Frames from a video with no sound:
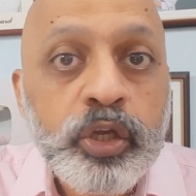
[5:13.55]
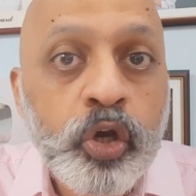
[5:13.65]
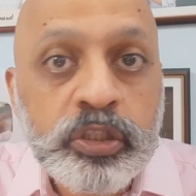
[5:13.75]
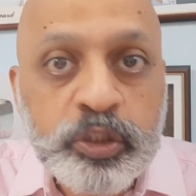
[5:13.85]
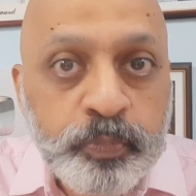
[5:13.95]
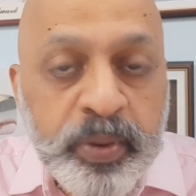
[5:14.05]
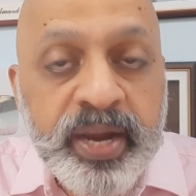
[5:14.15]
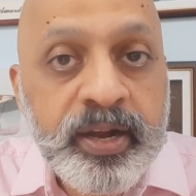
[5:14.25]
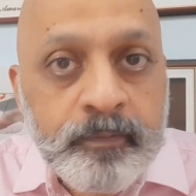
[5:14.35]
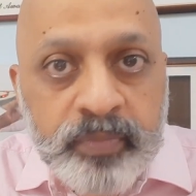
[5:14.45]
your
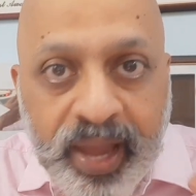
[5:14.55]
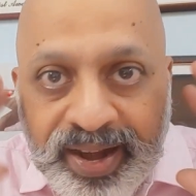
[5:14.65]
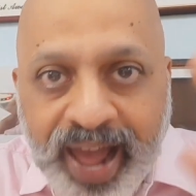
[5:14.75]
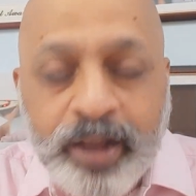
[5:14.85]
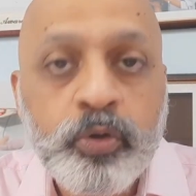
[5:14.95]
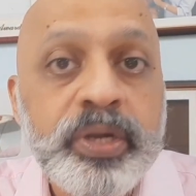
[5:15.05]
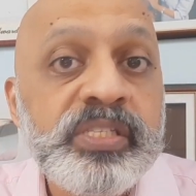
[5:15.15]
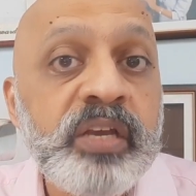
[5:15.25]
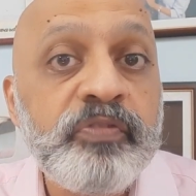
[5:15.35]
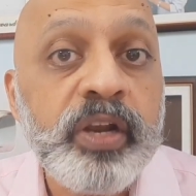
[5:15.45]
speed and
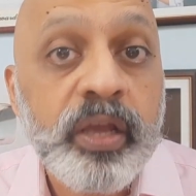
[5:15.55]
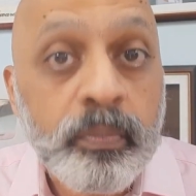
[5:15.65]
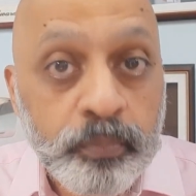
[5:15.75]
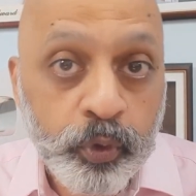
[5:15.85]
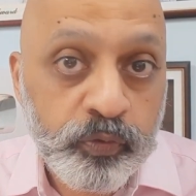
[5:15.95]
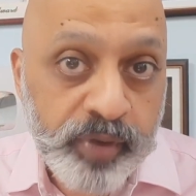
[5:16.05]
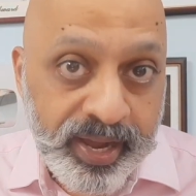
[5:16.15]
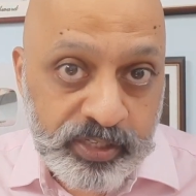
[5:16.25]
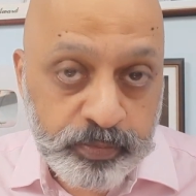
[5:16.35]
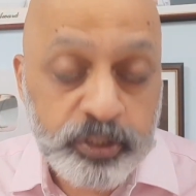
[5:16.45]
accuracy will improve
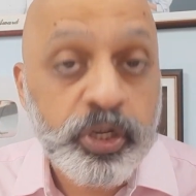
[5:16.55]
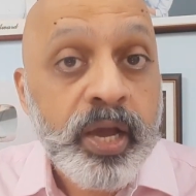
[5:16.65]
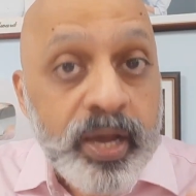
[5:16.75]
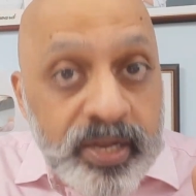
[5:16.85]
as much.